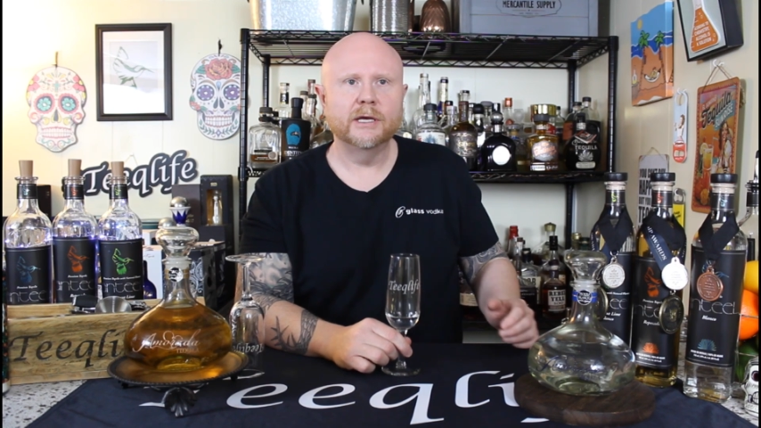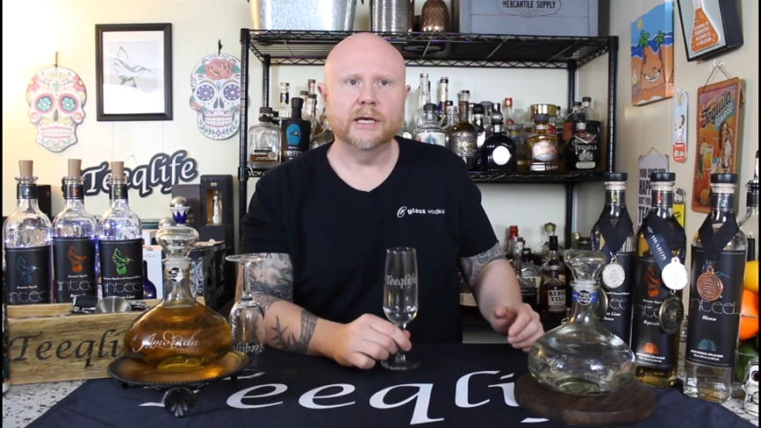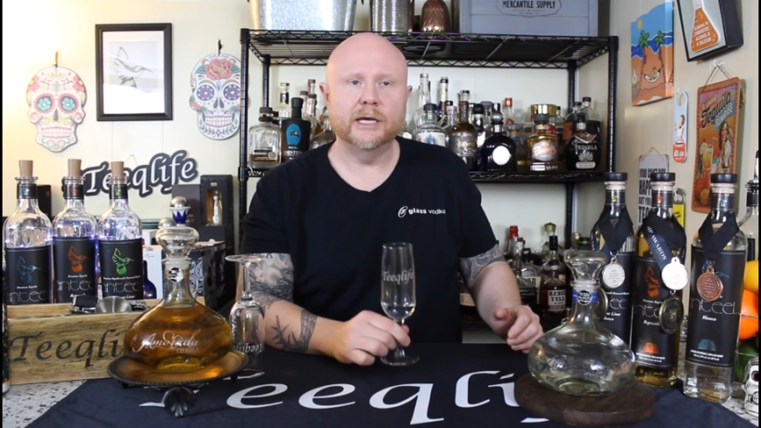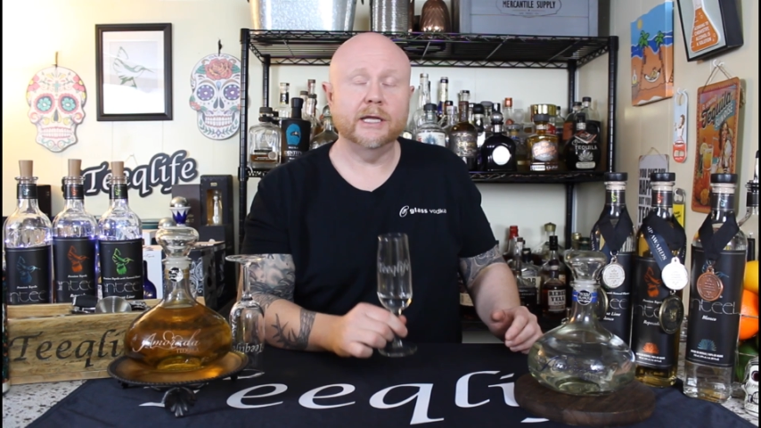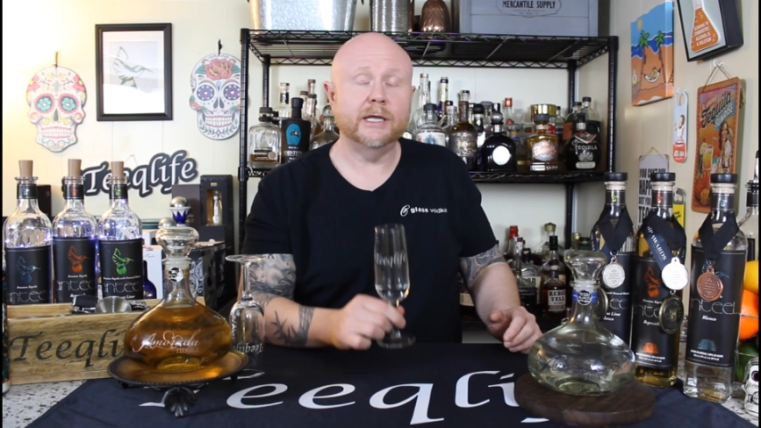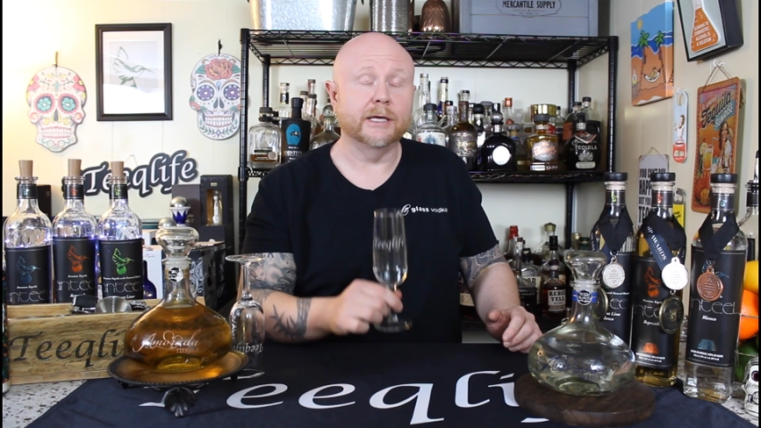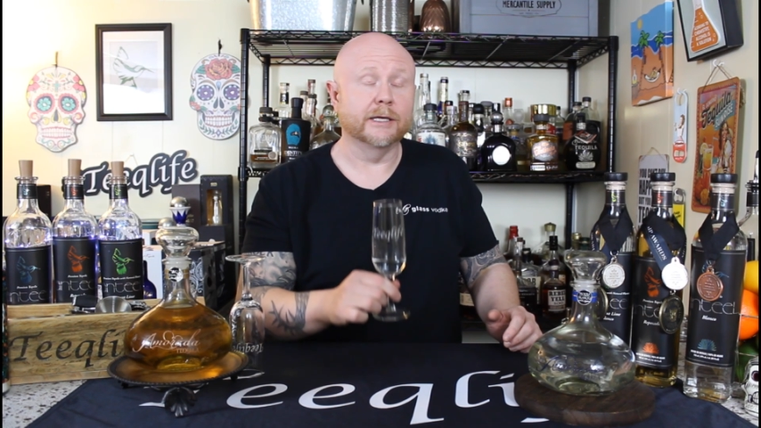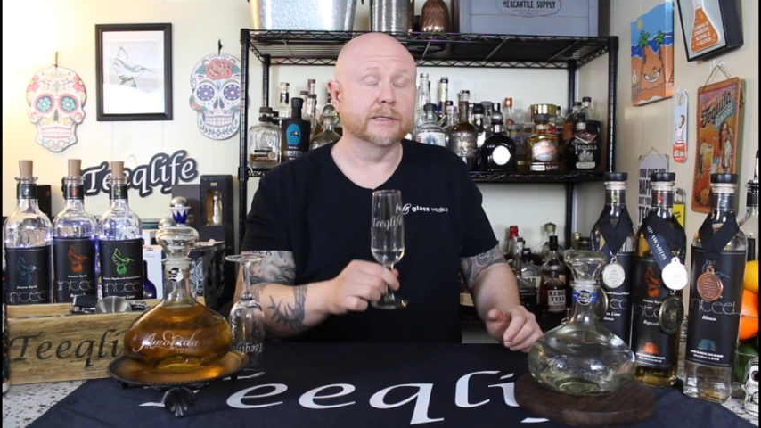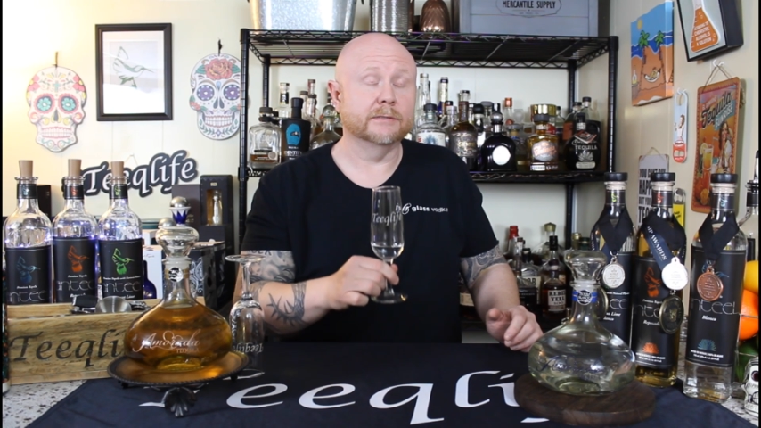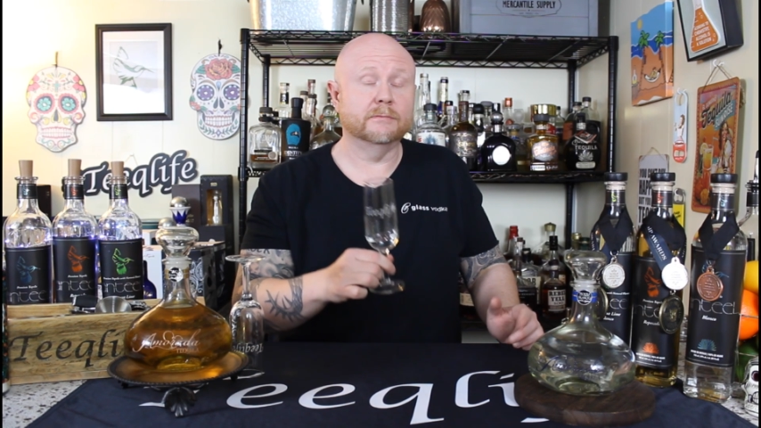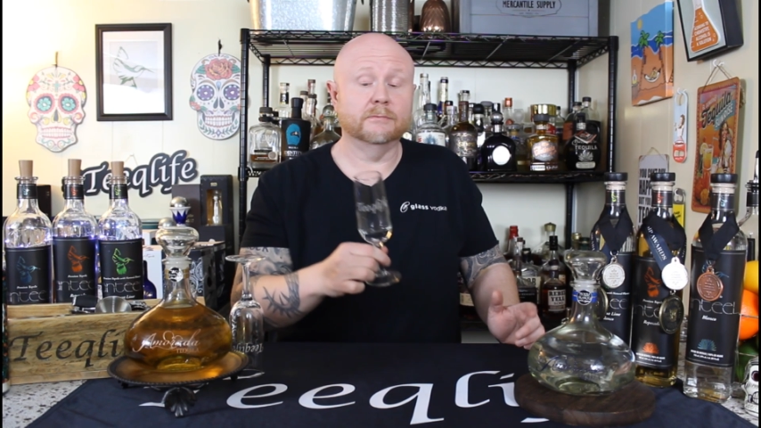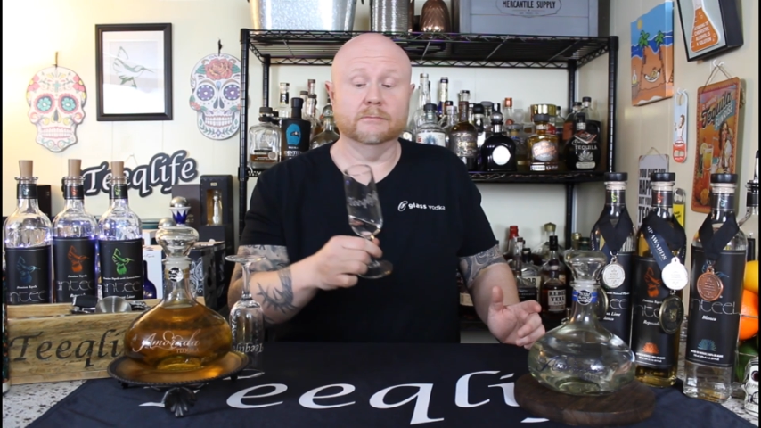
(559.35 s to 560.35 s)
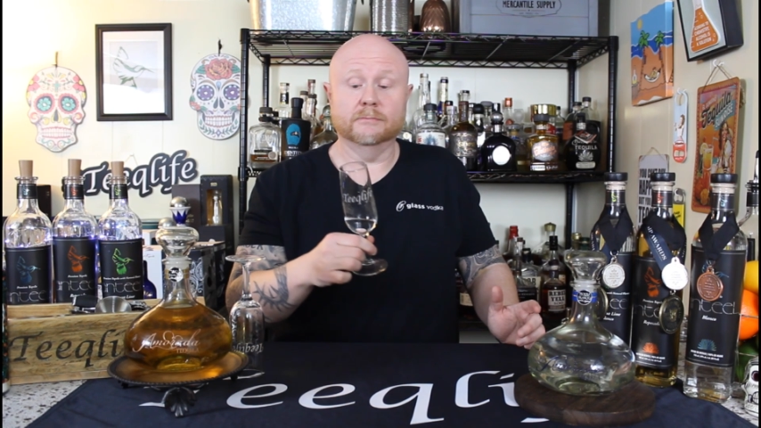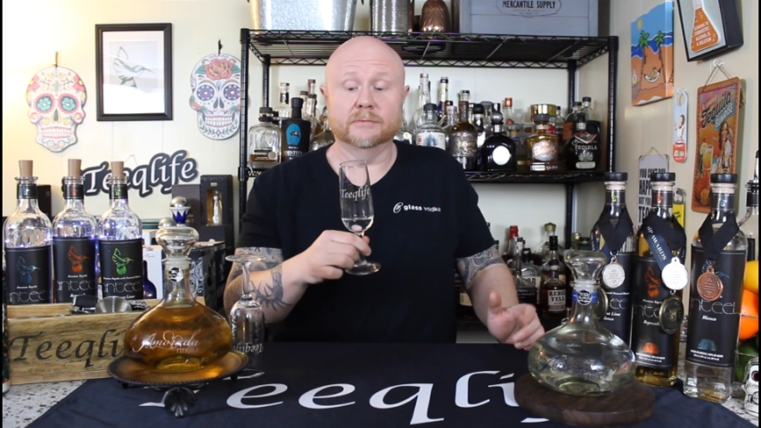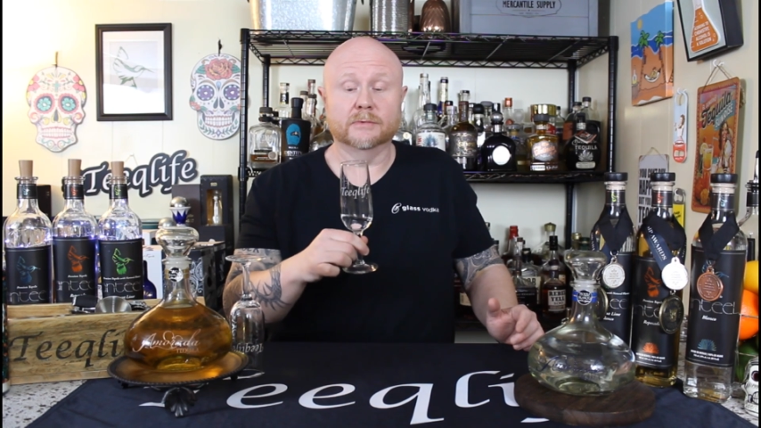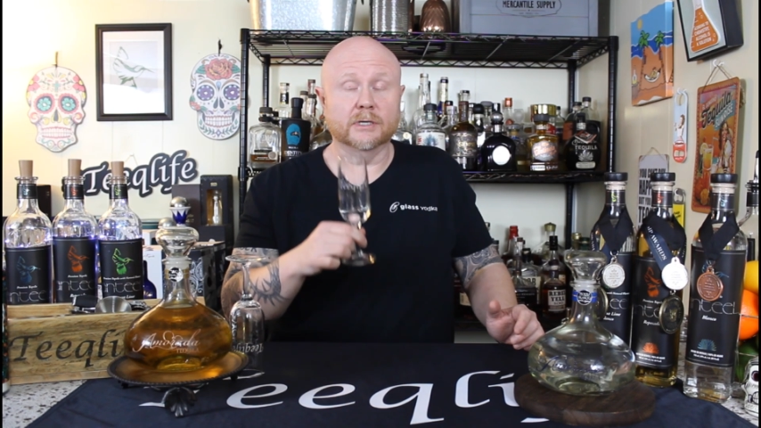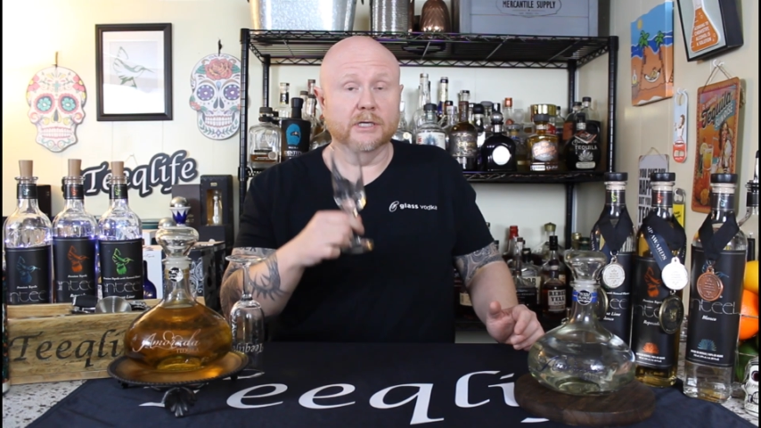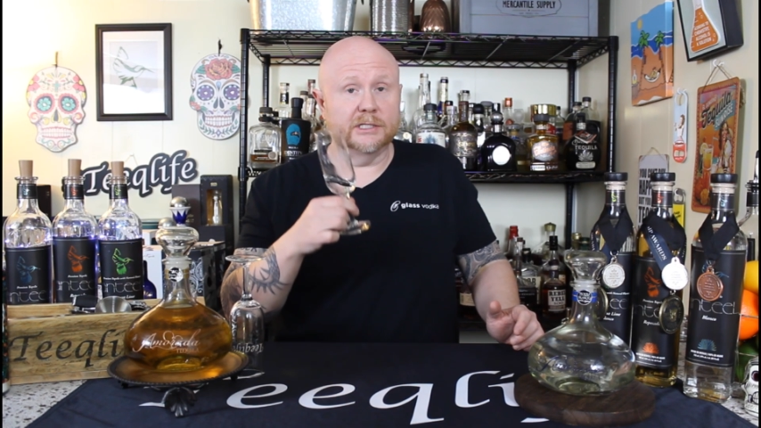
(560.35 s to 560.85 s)

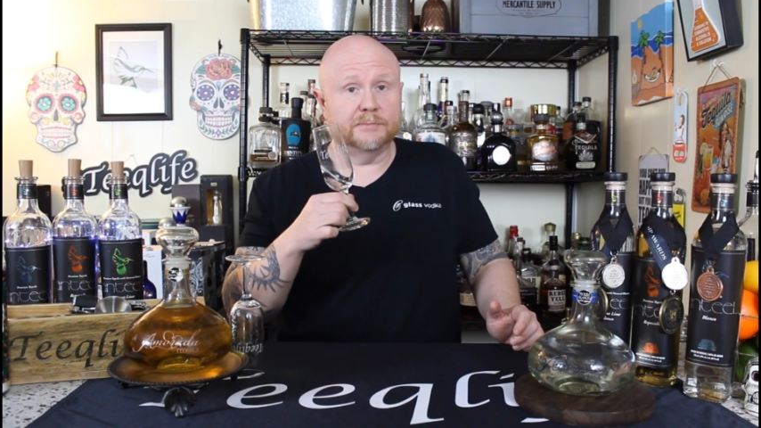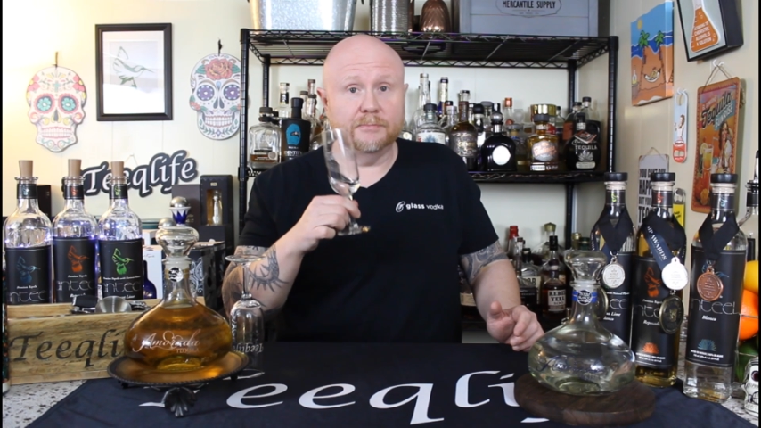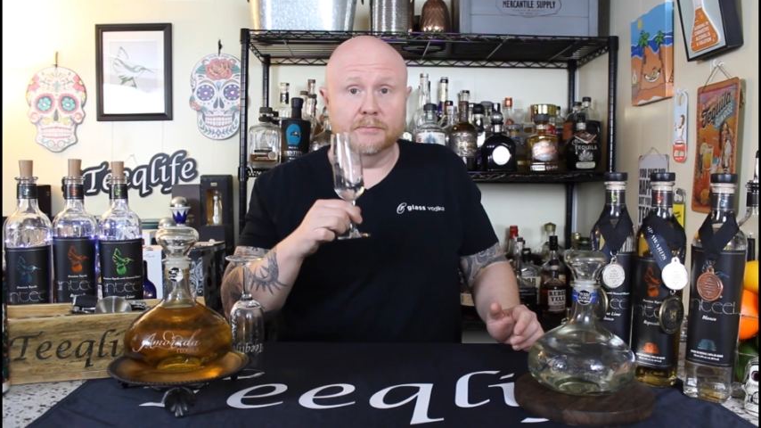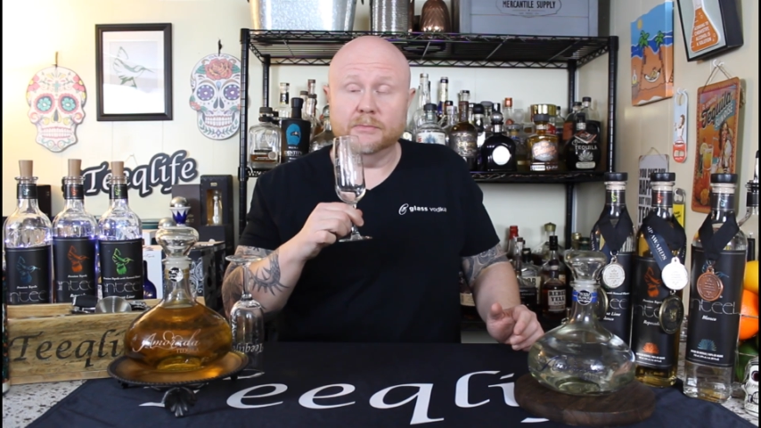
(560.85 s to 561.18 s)
It's